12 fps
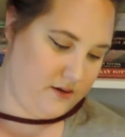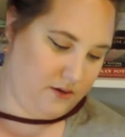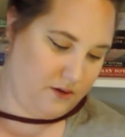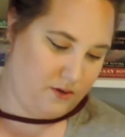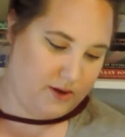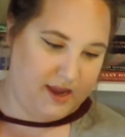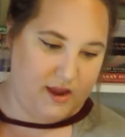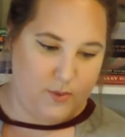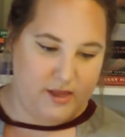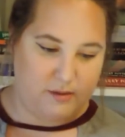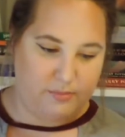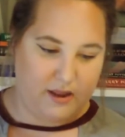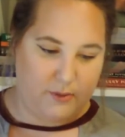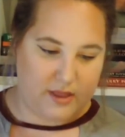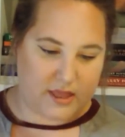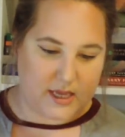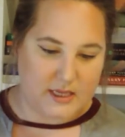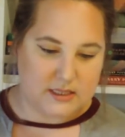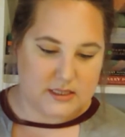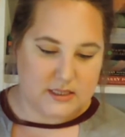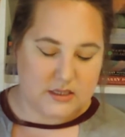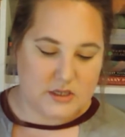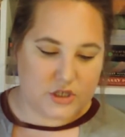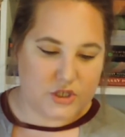Oh, I can't wait to play with
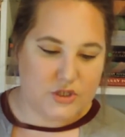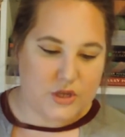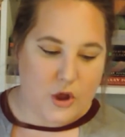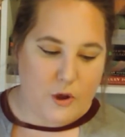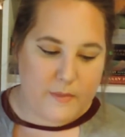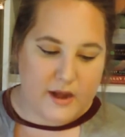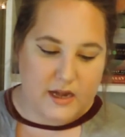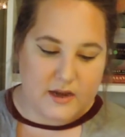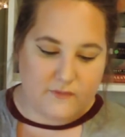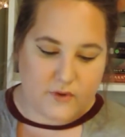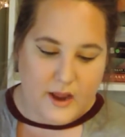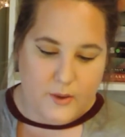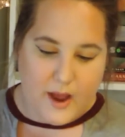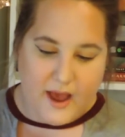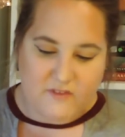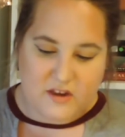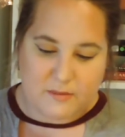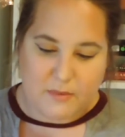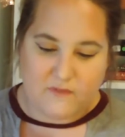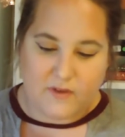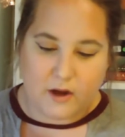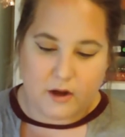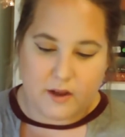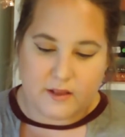this. There's so many different, I have to dip my
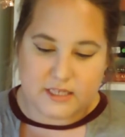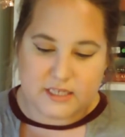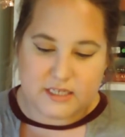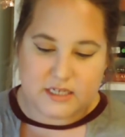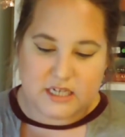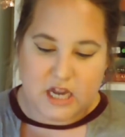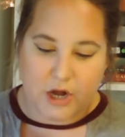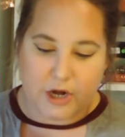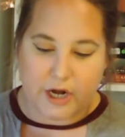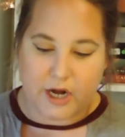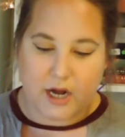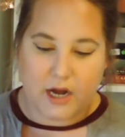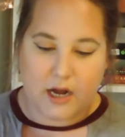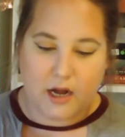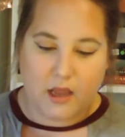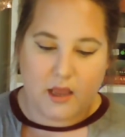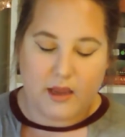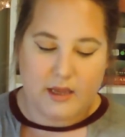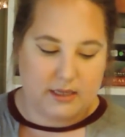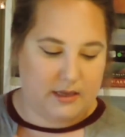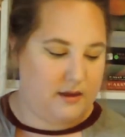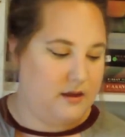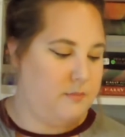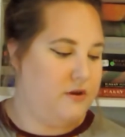finger in. Stunner.
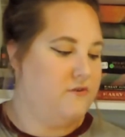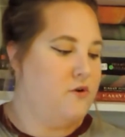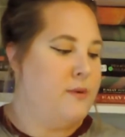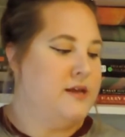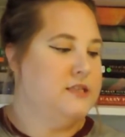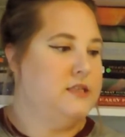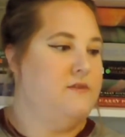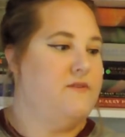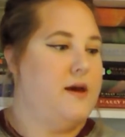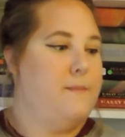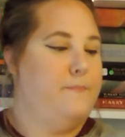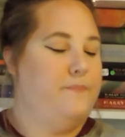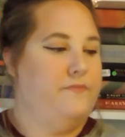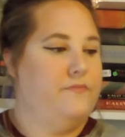Let me roll my sleeve up.